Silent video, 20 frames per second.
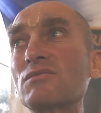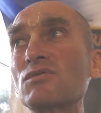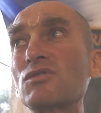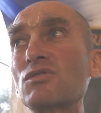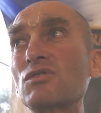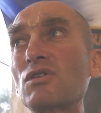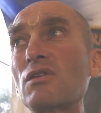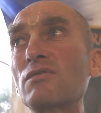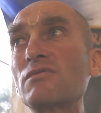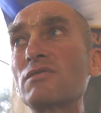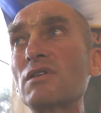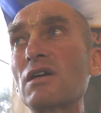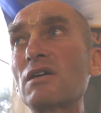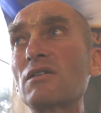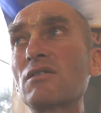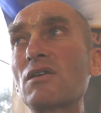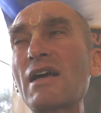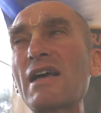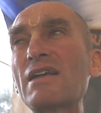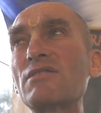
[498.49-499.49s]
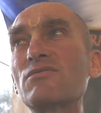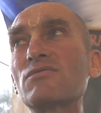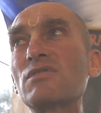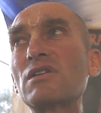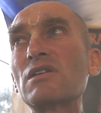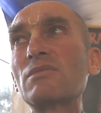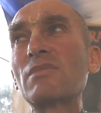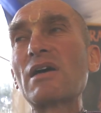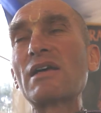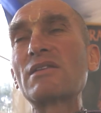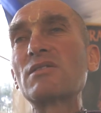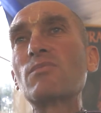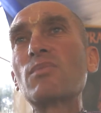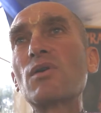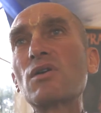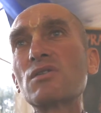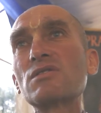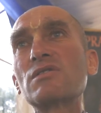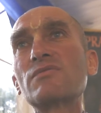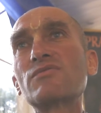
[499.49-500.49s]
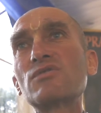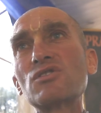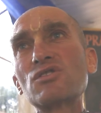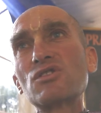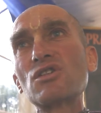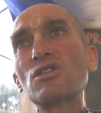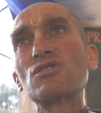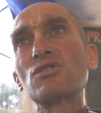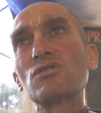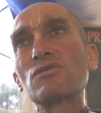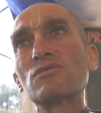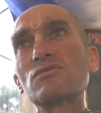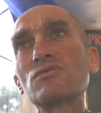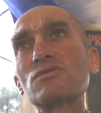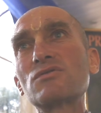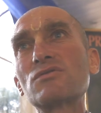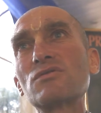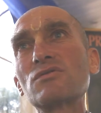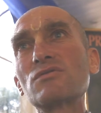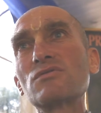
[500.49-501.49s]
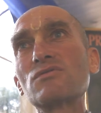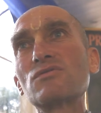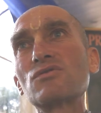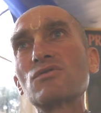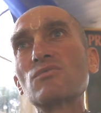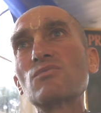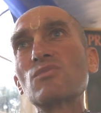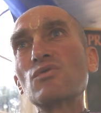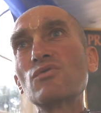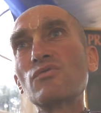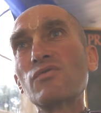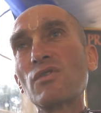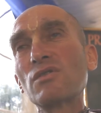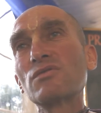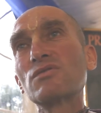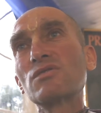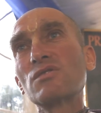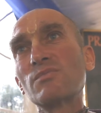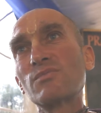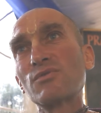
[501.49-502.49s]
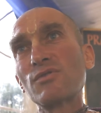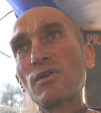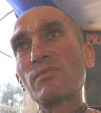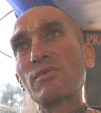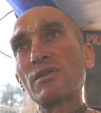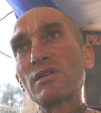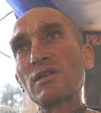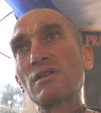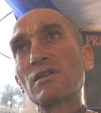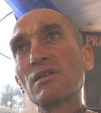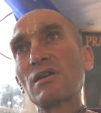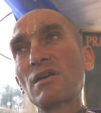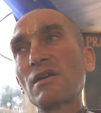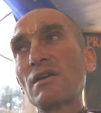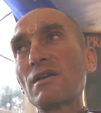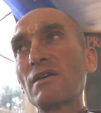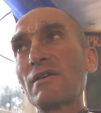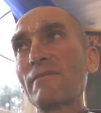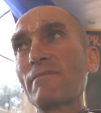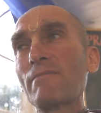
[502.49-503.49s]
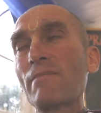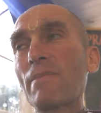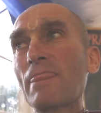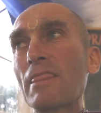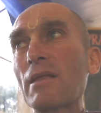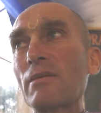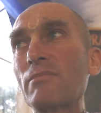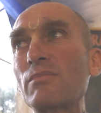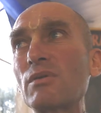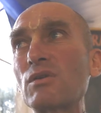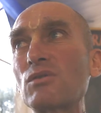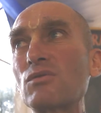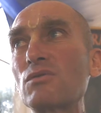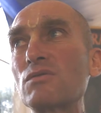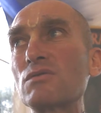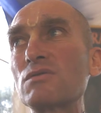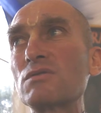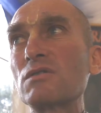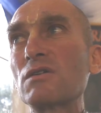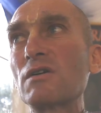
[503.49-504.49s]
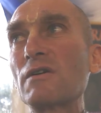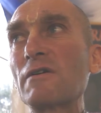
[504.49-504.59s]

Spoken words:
New Govardhan, and I hadn't really made the positive decision to move on to the property. Because